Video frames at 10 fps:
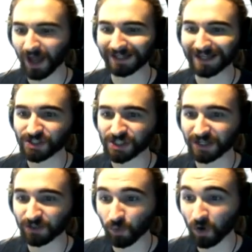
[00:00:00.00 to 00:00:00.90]
highly
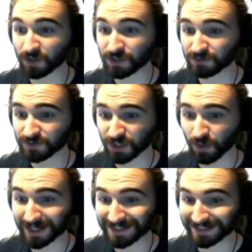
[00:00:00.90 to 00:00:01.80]
educated workers.
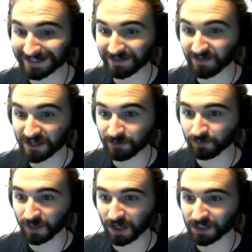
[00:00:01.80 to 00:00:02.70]
So ideally the
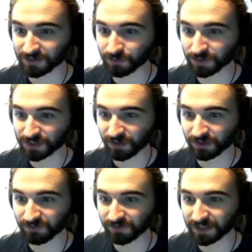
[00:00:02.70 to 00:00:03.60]
high school is
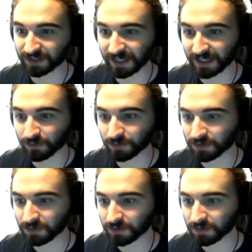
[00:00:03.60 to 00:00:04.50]
currently filling that out.